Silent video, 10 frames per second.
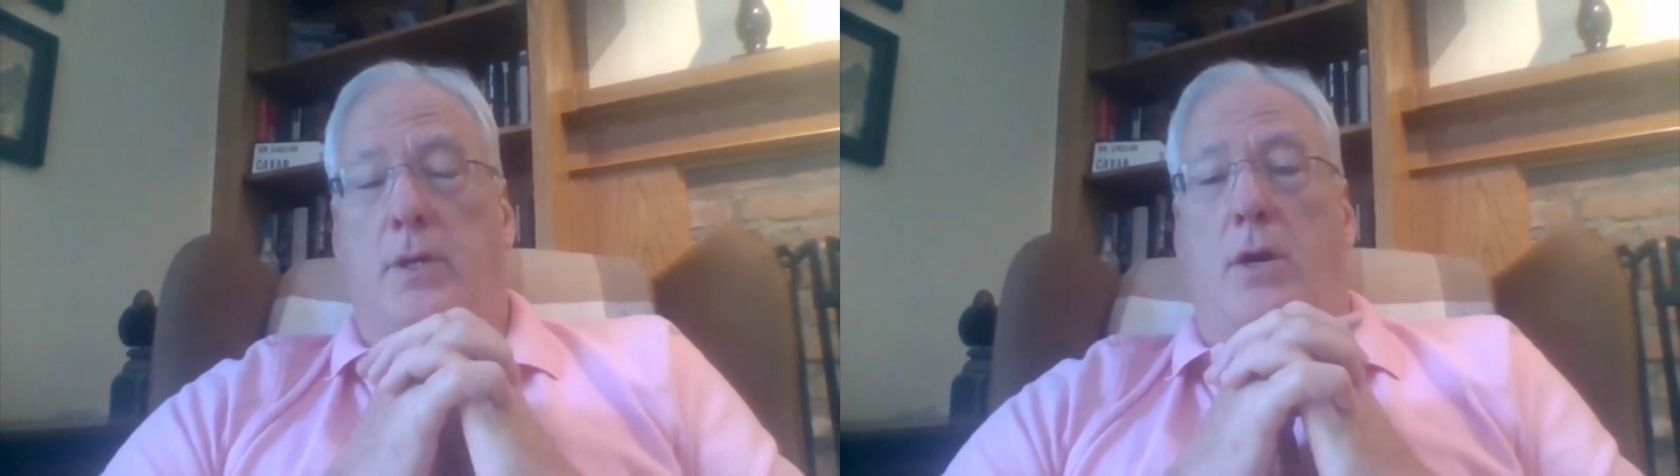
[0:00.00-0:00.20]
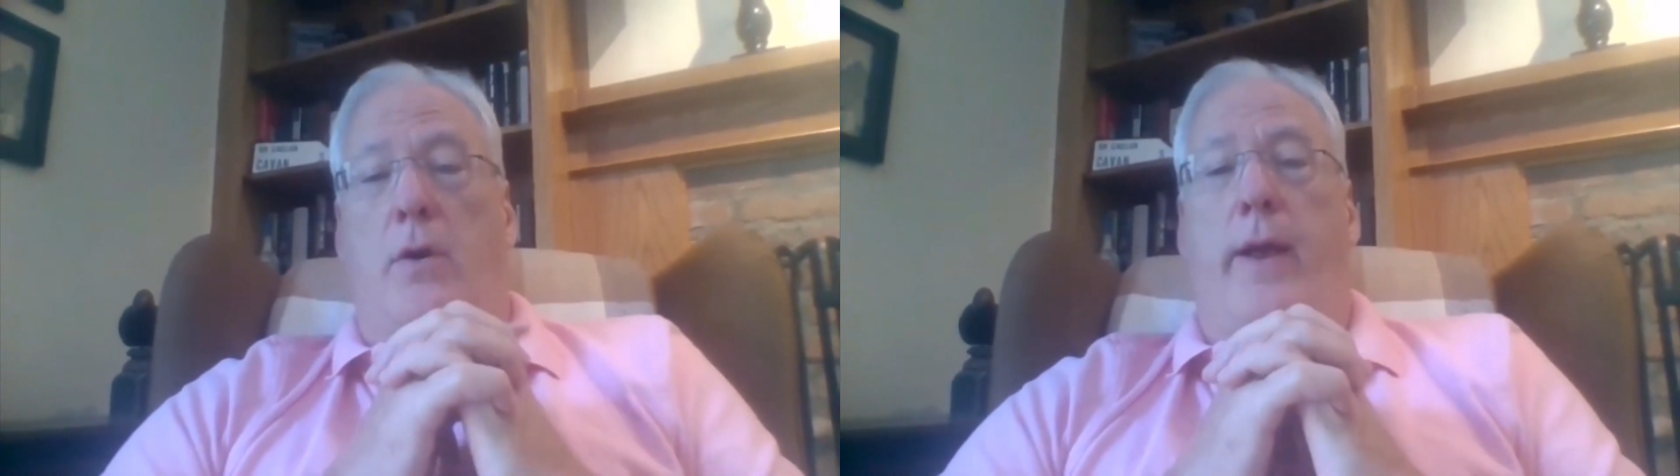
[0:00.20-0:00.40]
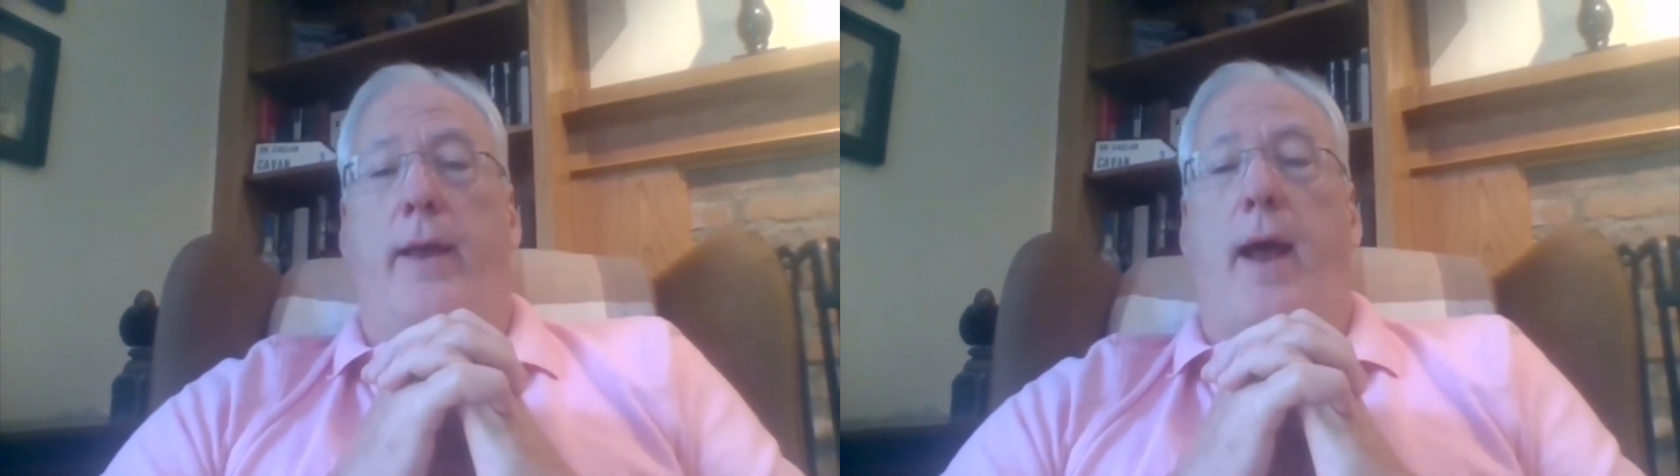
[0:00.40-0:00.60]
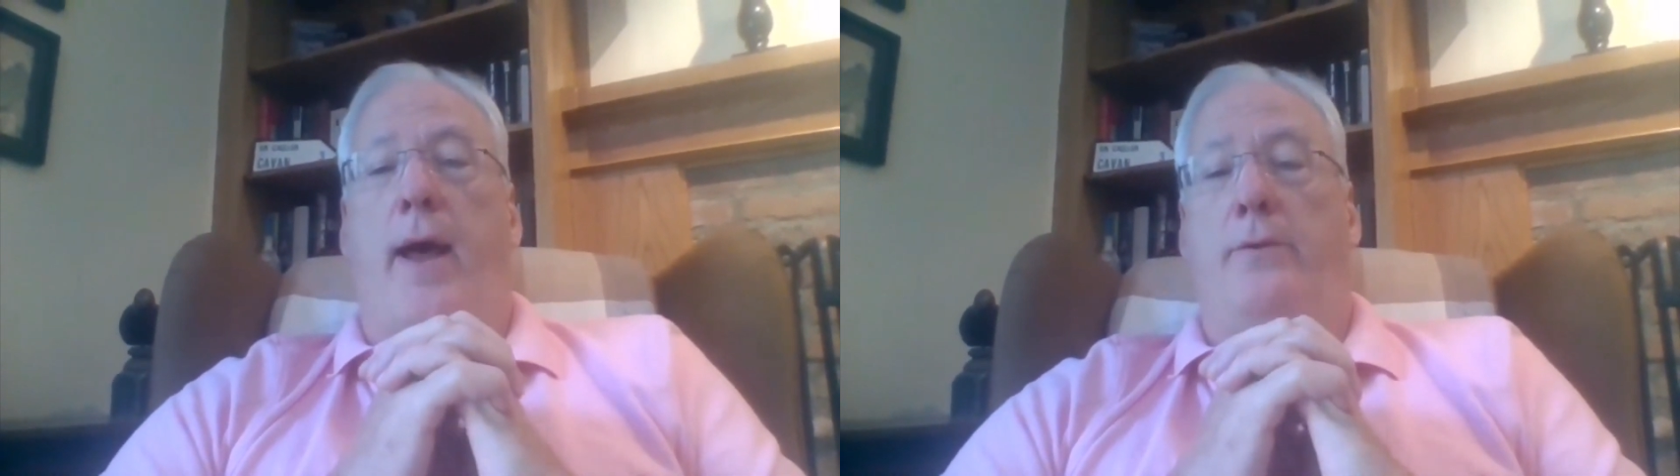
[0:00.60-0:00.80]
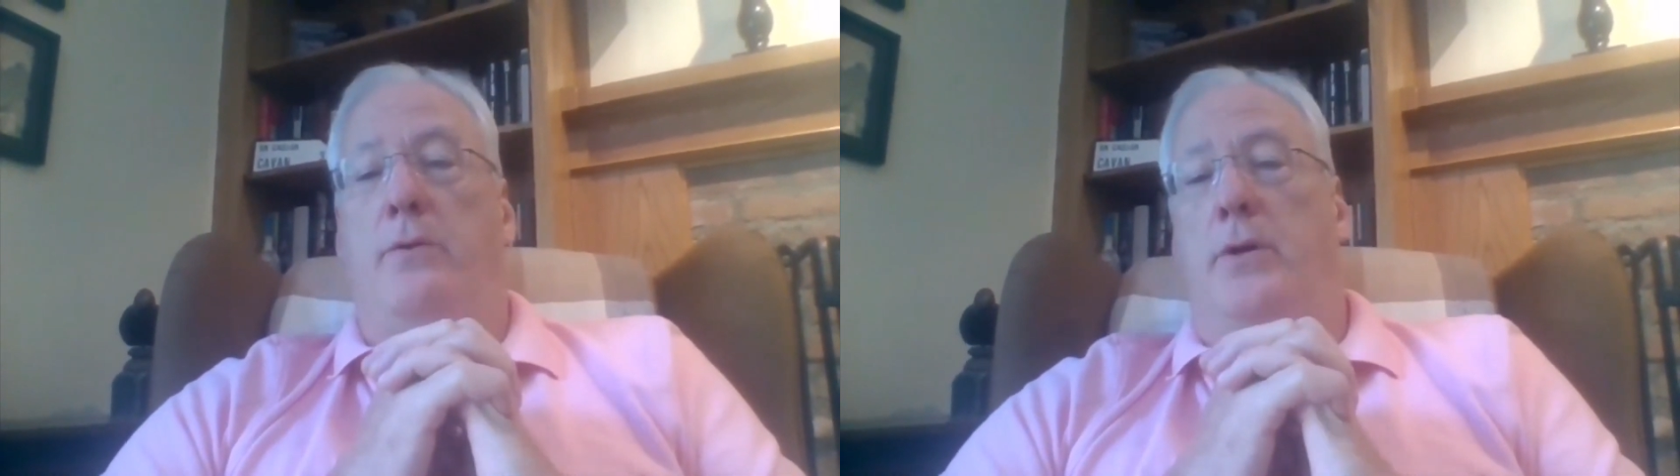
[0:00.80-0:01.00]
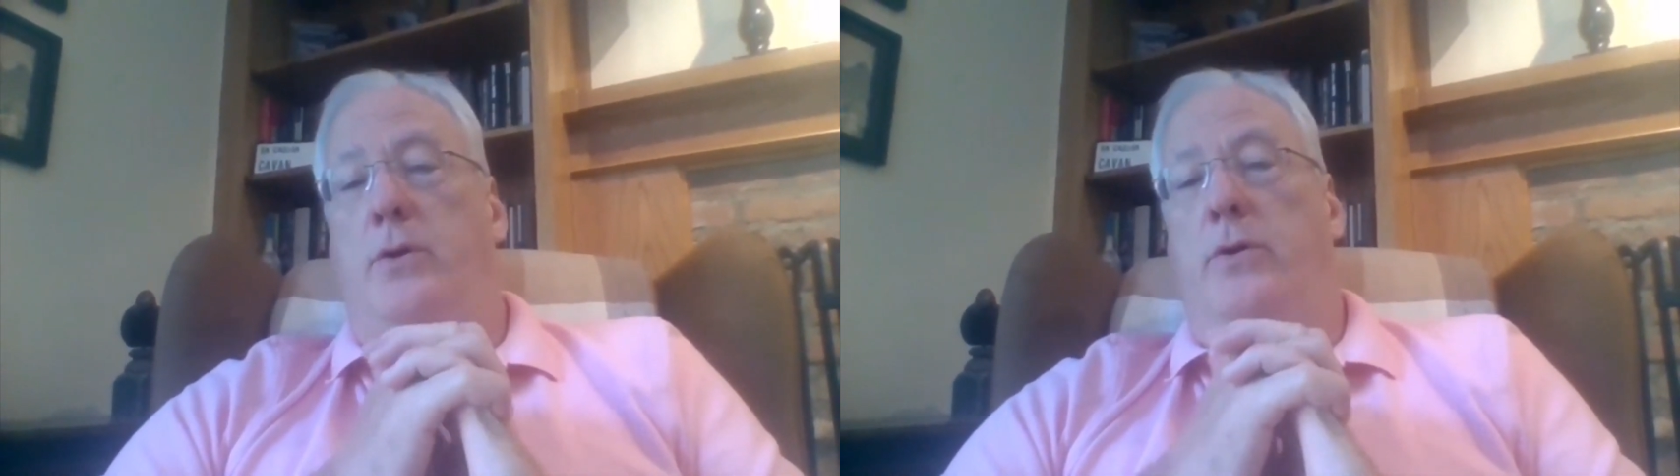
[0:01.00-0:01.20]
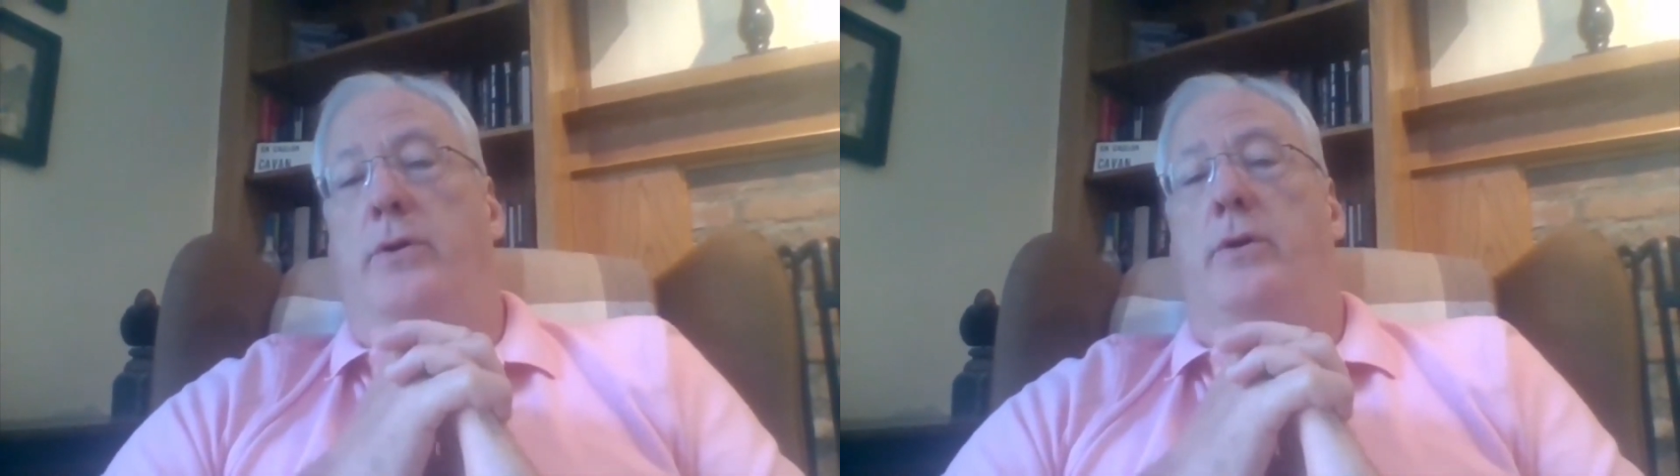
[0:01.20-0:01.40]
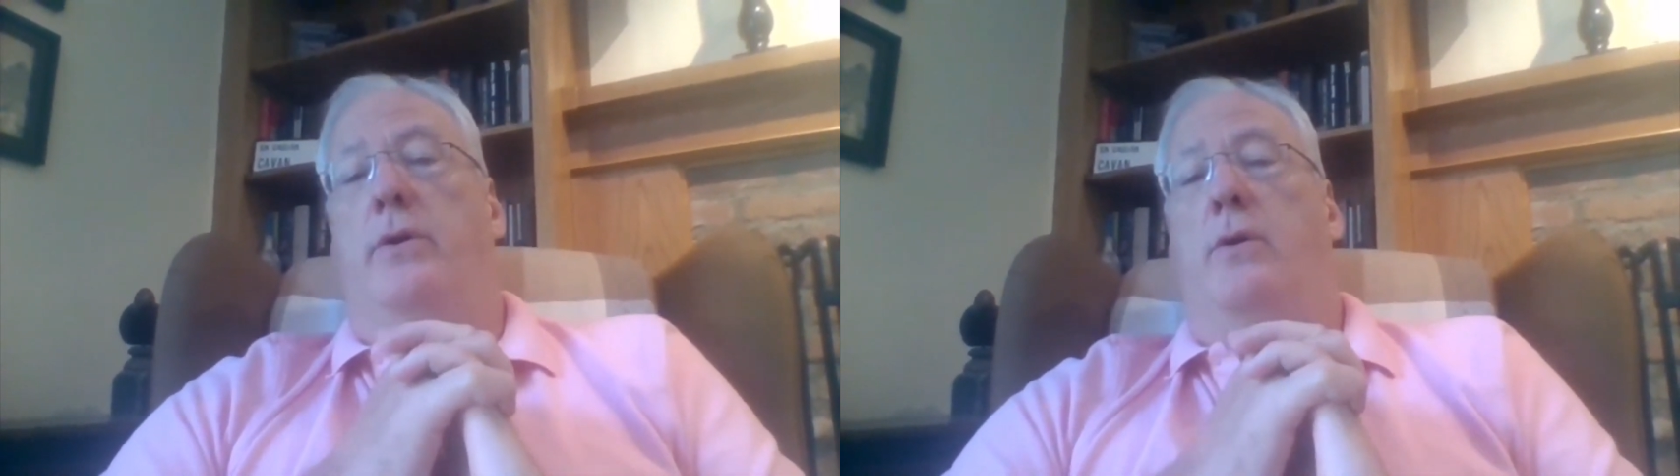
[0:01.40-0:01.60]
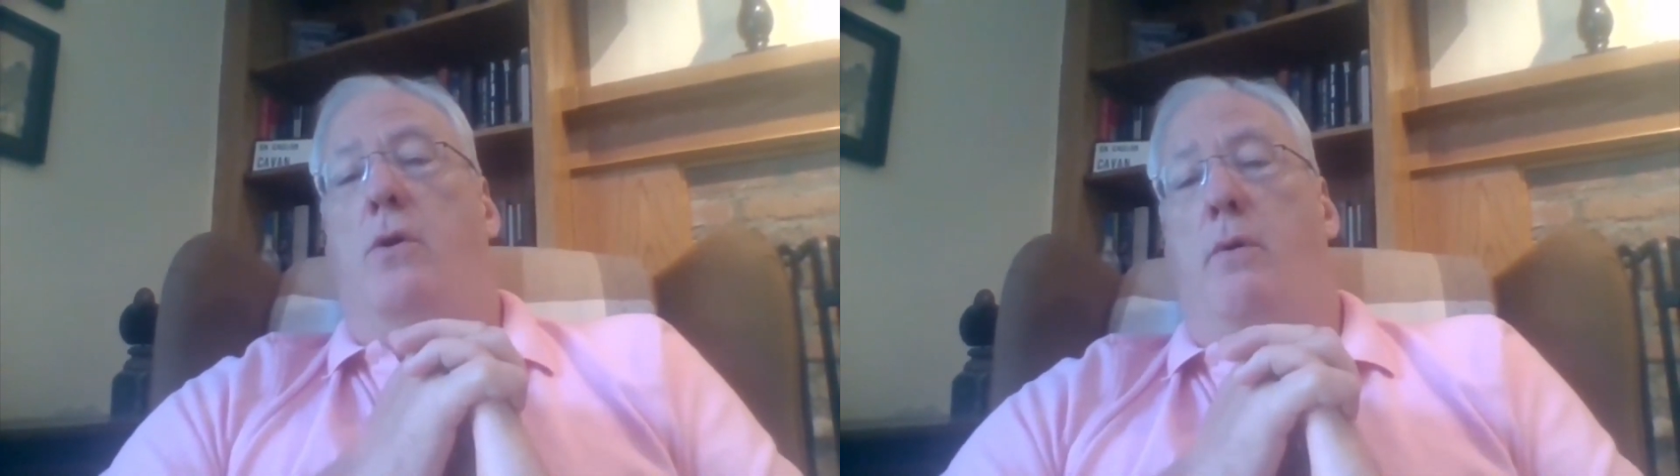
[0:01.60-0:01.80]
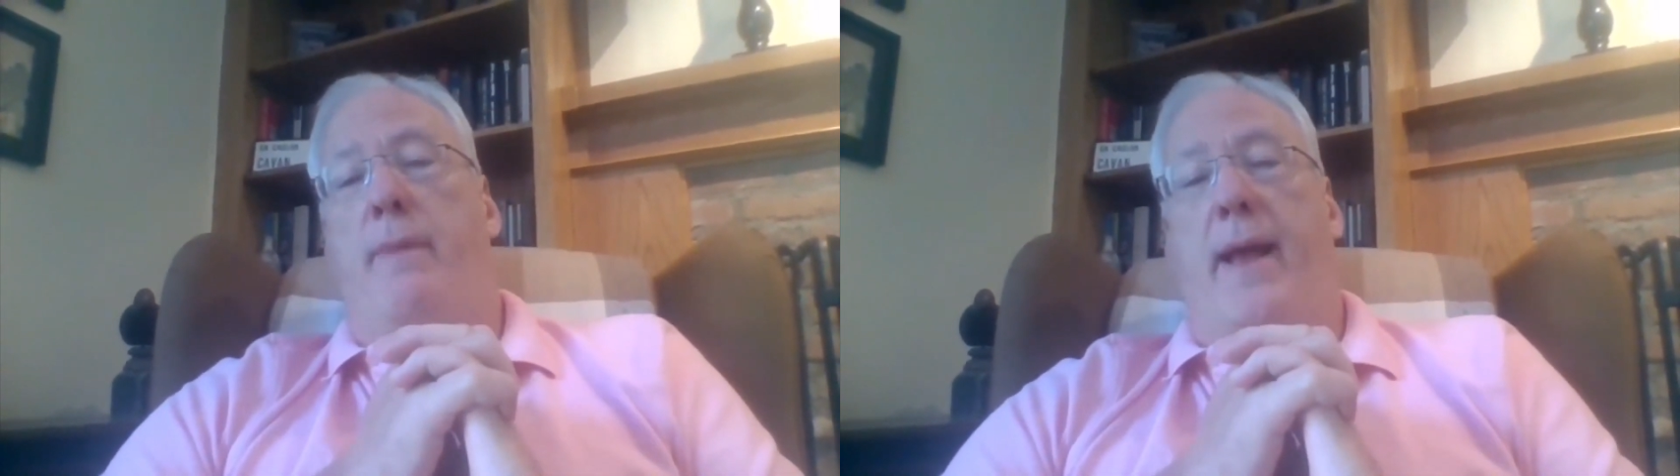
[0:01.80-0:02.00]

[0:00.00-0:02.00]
to create either a good or